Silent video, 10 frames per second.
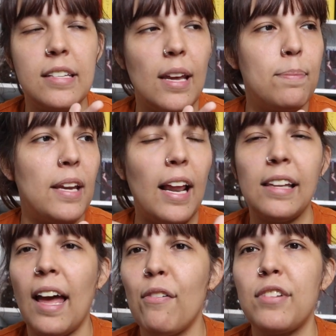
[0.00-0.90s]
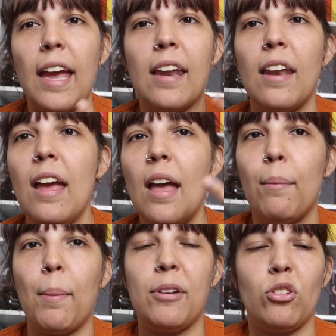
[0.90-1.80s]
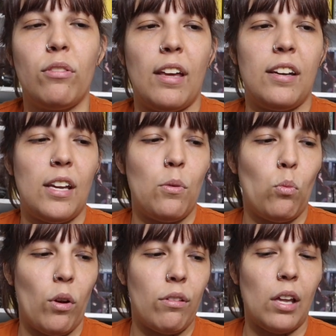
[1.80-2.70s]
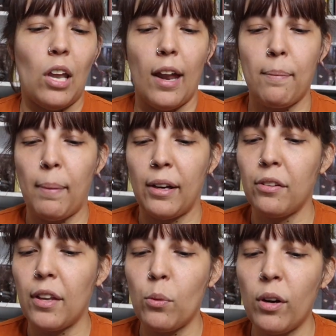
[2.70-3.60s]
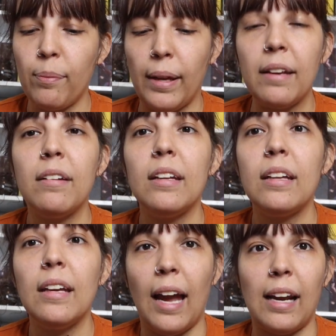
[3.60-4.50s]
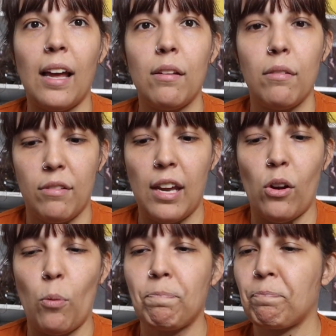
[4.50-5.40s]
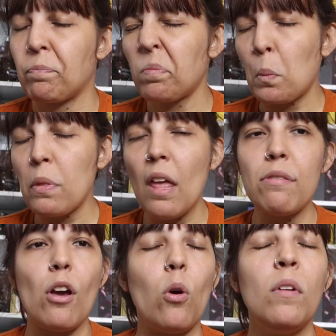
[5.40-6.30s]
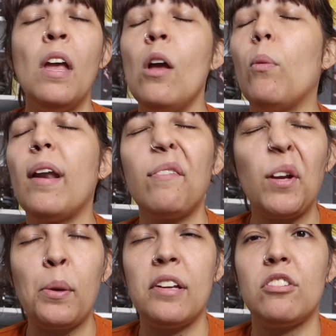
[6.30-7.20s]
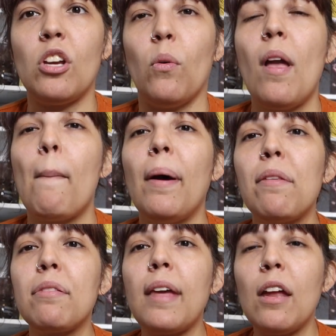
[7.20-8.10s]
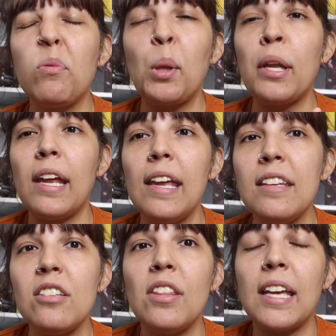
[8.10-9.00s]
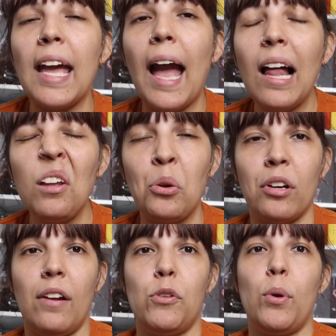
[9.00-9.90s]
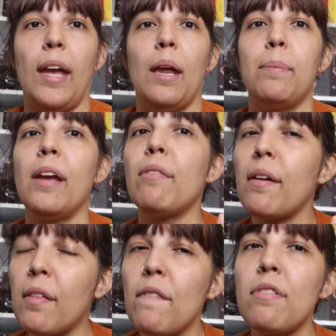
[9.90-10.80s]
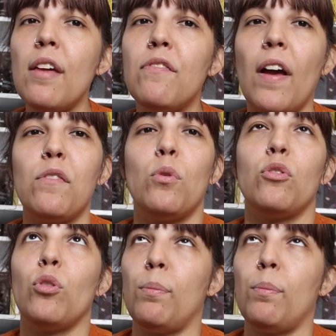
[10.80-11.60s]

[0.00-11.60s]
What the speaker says: dipped and I left, and my mental sanity was a lot better than it would have been had I stayed home. So whatever you need to do, but schedule it into the calendar if you can, because as I've said 500